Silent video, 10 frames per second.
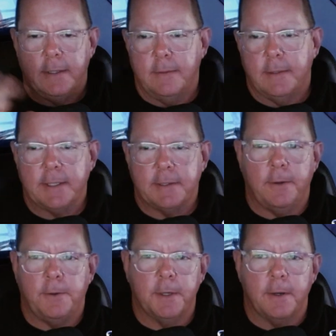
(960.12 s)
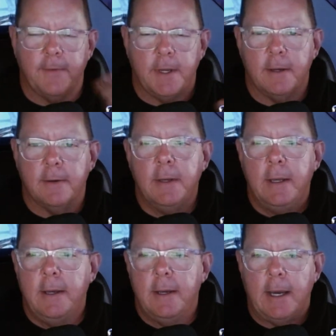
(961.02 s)
that's a whole nother video.
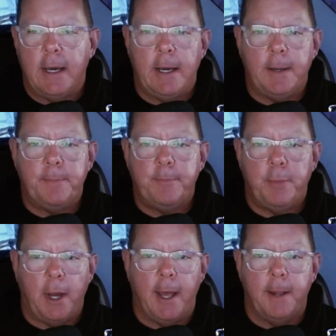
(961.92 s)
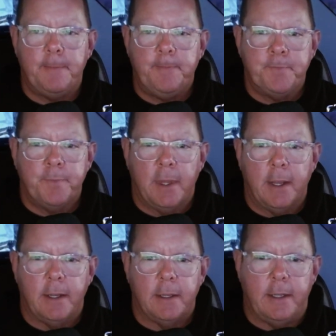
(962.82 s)
But
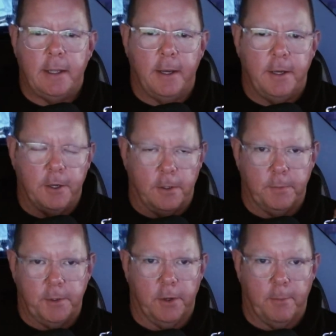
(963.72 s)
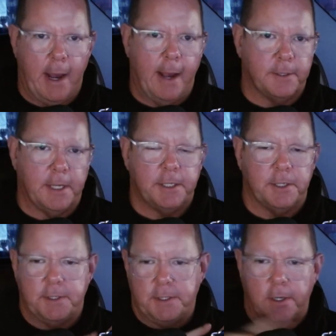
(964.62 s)
your buyer's
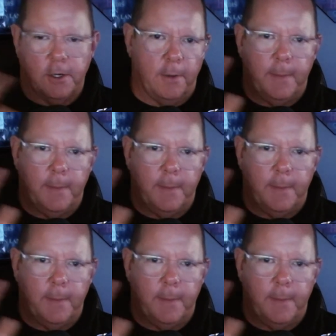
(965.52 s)
agent is still going to be